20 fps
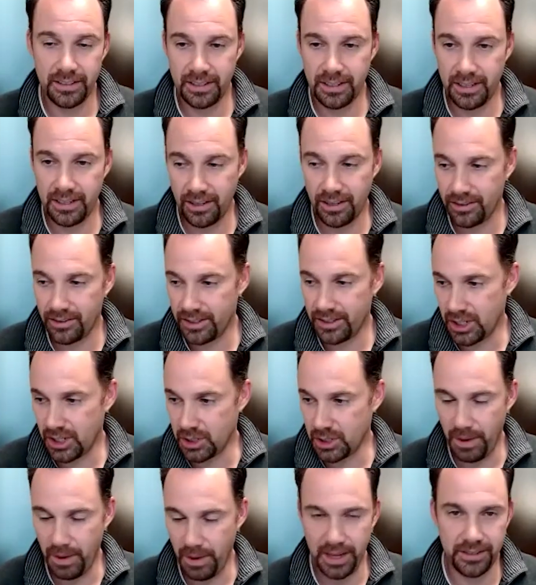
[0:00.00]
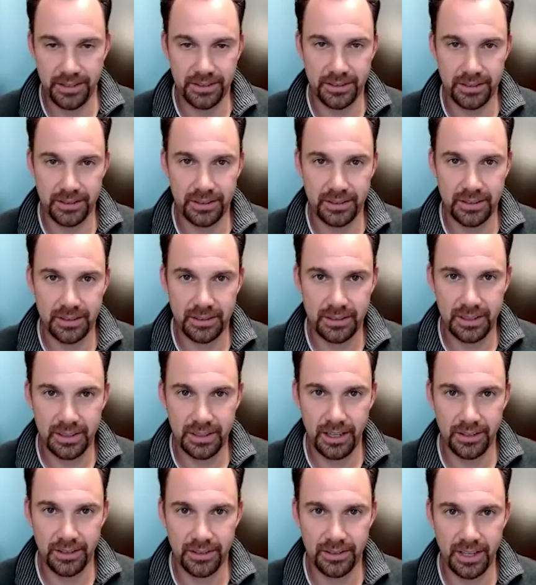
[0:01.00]
this has been,
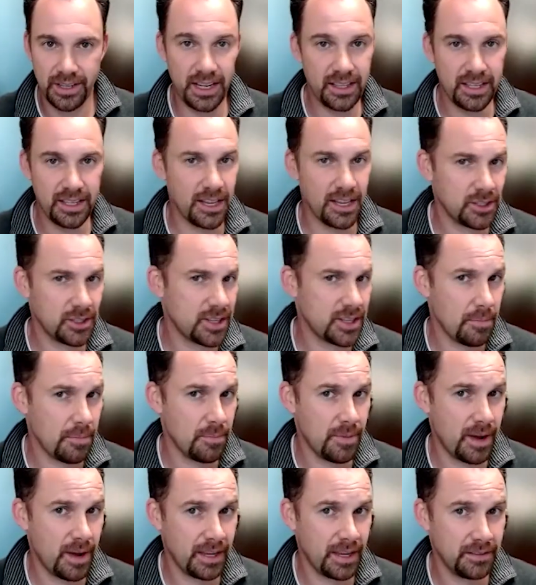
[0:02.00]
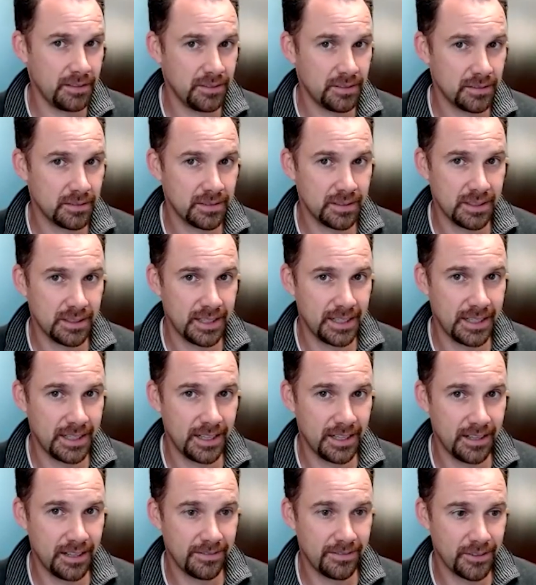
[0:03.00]
anything else top of mind
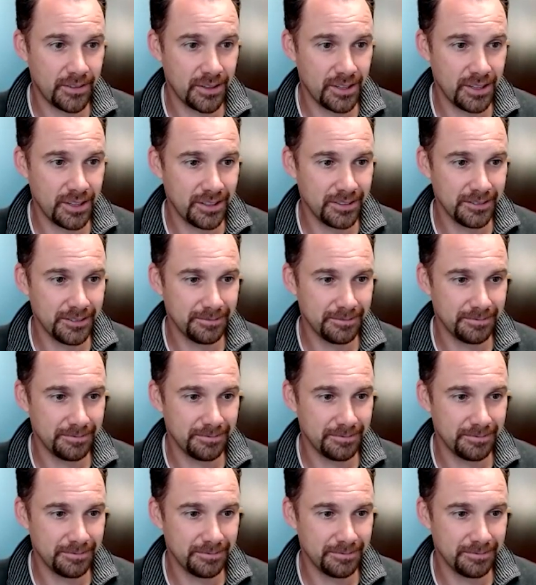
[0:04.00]
for you?